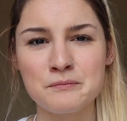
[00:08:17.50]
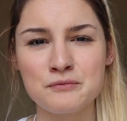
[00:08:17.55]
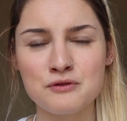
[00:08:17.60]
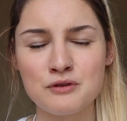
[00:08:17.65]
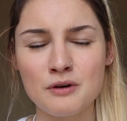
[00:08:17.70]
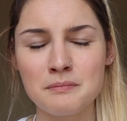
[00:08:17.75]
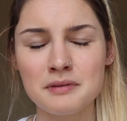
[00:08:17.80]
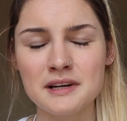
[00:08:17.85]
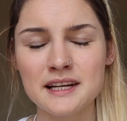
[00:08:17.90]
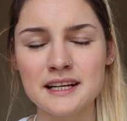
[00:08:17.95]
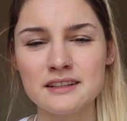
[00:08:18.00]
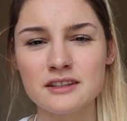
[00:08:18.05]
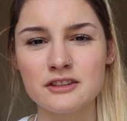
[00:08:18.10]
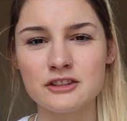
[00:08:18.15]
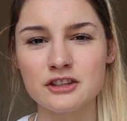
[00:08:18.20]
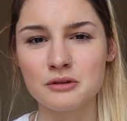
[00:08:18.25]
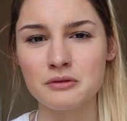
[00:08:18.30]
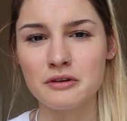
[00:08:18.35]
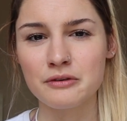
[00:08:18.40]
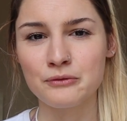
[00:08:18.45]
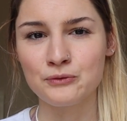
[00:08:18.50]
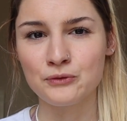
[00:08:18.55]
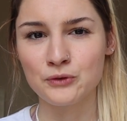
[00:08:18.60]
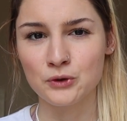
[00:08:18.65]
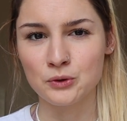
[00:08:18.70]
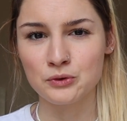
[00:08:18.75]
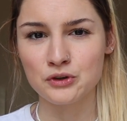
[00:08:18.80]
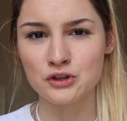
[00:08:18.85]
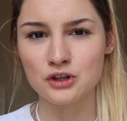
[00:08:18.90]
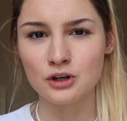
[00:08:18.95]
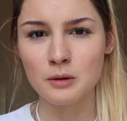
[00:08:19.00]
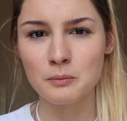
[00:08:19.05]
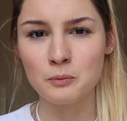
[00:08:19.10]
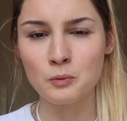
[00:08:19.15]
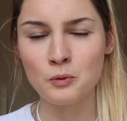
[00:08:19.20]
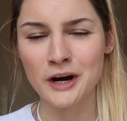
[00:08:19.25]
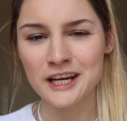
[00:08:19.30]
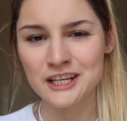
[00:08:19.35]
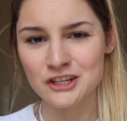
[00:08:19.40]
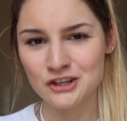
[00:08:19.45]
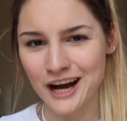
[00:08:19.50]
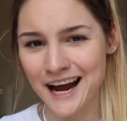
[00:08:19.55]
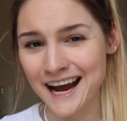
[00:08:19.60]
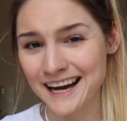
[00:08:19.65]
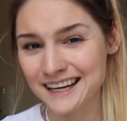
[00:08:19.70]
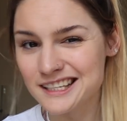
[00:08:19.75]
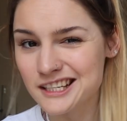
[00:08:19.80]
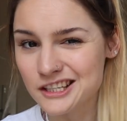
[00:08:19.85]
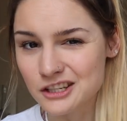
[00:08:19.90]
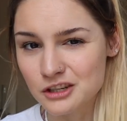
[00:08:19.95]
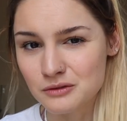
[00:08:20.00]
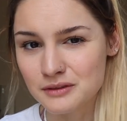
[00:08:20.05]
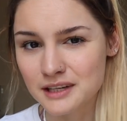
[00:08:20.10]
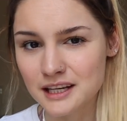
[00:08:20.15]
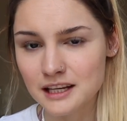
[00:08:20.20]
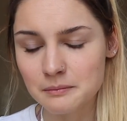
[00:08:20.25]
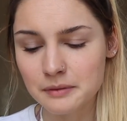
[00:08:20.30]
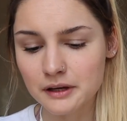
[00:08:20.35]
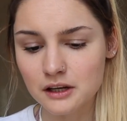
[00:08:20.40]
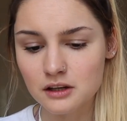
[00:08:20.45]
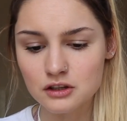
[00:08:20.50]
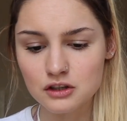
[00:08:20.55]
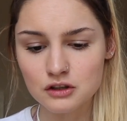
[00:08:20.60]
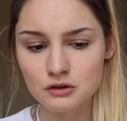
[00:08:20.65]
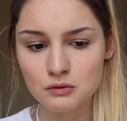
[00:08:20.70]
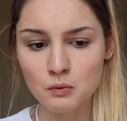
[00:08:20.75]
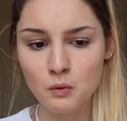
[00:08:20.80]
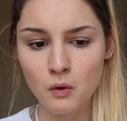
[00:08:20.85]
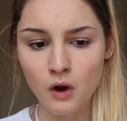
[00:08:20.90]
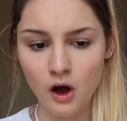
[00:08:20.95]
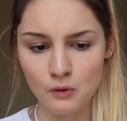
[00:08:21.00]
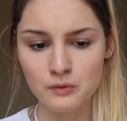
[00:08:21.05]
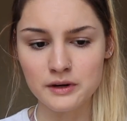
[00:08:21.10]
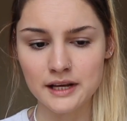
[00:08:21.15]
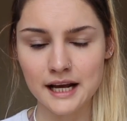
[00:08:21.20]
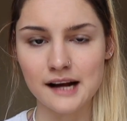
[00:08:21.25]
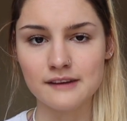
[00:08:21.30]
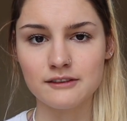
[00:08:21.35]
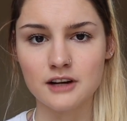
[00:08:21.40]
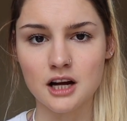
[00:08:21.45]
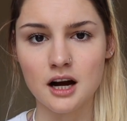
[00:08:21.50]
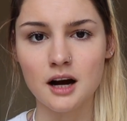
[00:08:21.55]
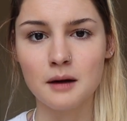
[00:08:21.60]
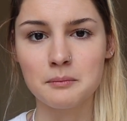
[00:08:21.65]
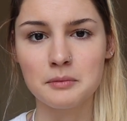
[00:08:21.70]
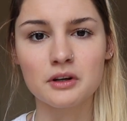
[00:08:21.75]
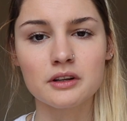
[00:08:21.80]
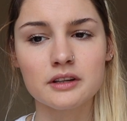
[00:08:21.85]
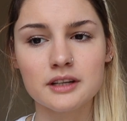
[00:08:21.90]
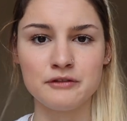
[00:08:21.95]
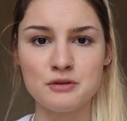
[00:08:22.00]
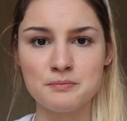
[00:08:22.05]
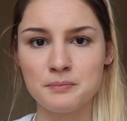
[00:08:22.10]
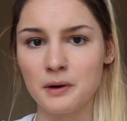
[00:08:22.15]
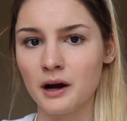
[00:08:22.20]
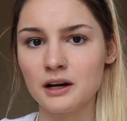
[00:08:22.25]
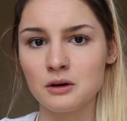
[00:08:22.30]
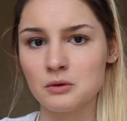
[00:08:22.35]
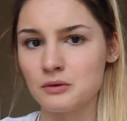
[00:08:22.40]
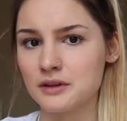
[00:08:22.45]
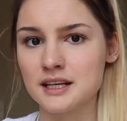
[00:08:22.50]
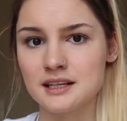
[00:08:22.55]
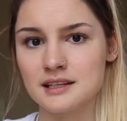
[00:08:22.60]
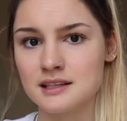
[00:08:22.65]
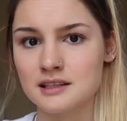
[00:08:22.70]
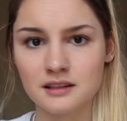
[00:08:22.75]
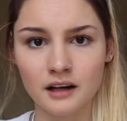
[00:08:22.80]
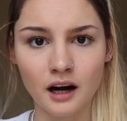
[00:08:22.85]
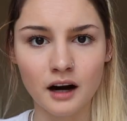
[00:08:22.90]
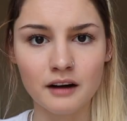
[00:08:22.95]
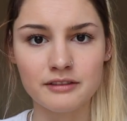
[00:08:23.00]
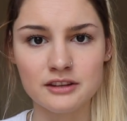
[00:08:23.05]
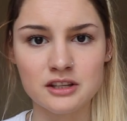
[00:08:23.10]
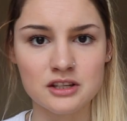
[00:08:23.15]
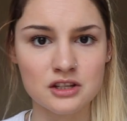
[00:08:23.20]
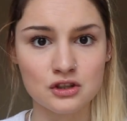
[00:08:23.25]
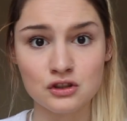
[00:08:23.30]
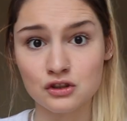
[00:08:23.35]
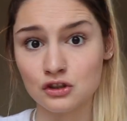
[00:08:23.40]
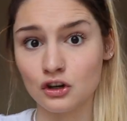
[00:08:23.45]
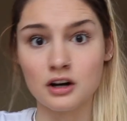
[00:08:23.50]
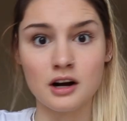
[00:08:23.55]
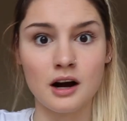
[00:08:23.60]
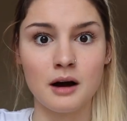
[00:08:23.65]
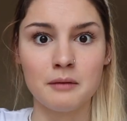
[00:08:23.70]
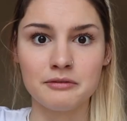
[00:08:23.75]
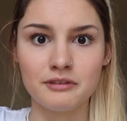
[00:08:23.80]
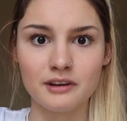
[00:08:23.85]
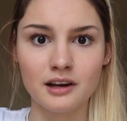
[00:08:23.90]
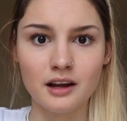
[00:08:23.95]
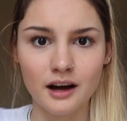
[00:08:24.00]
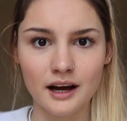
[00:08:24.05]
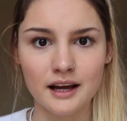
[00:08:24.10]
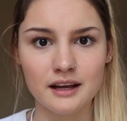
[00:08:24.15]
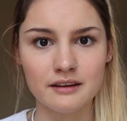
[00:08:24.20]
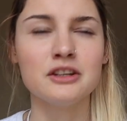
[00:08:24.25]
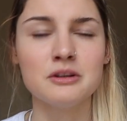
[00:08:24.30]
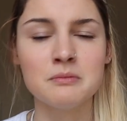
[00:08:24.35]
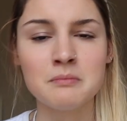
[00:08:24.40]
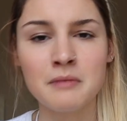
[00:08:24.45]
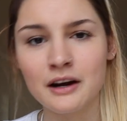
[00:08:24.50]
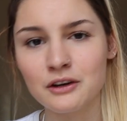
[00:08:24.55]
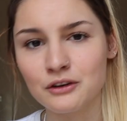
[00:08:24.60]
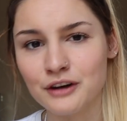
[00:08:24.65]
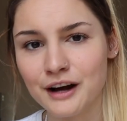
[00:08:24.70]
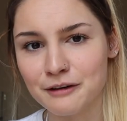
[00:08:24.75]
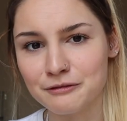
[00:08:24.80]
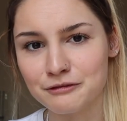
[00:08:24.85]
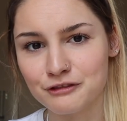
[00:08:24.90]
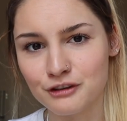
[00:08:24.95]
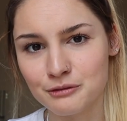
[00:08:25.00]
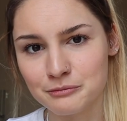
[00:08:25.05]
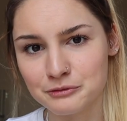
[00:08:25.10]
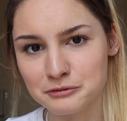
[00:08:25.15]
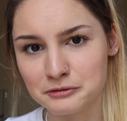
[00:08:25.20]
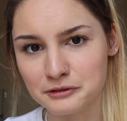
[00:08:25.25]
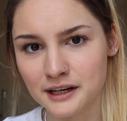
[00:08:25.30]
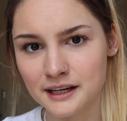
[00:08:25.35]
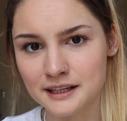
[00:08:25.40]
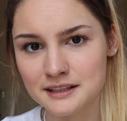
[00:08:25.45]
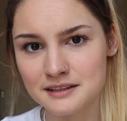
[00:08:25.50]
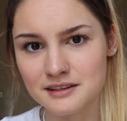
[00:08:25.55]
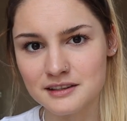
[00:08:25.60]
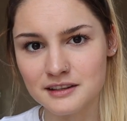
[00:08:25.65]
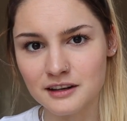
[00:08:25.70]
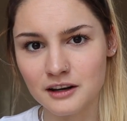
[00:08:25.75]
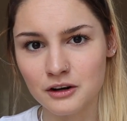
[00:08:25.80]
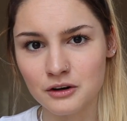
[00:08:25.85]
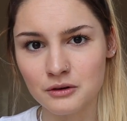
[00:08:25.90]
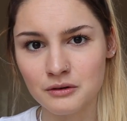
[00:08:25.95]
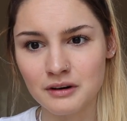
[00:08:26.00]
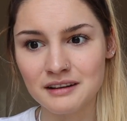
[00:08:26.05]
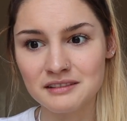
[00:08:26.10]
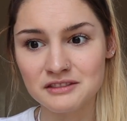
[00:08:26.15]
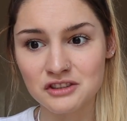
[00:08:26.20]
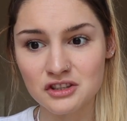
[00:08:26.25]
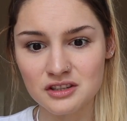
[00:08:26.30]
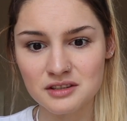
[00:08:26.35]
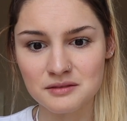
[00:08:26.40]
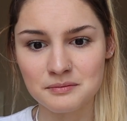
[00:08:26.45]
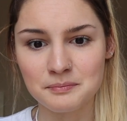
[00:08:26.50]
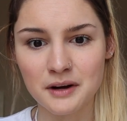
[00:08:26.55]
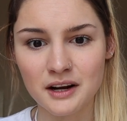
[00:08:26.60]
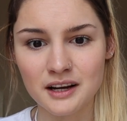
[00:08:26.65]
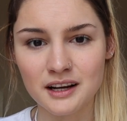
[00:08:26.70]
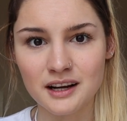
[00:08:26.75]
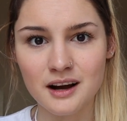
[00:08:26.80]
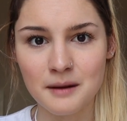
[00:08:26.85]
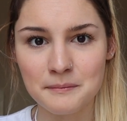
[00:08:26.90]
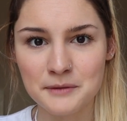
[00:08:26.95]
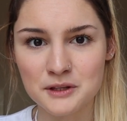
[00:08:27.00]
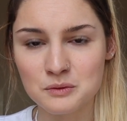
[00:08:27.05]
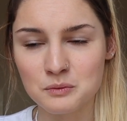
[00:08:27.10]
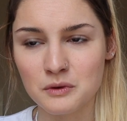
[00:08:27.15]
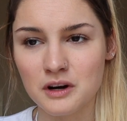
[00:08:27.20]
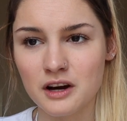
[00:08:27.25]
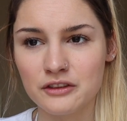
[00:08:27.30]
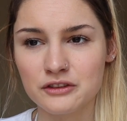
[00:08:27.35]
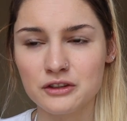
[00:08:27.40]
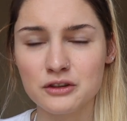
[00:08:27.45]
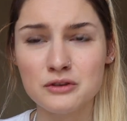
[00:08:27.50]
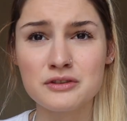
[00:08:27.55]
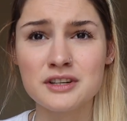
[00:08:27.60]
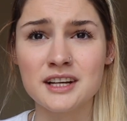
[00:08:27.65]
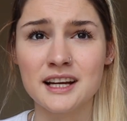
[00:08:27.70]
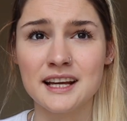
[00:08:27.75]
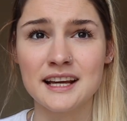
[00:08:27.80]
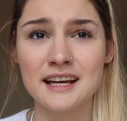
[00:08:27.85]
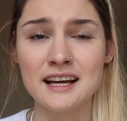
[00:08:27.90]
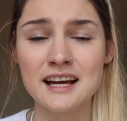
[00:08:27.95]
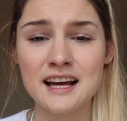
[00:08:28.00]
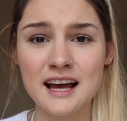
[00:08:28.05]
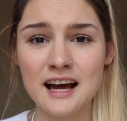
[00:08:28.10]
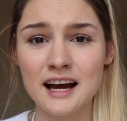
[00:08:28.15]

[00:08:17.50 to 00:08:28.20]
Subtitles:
probably to do a food shop when you're at uni, because you only have a cupboard. If you buy all this stuff and stock up for life, you might not have room for it. So just buy a cupboard's worth. Usually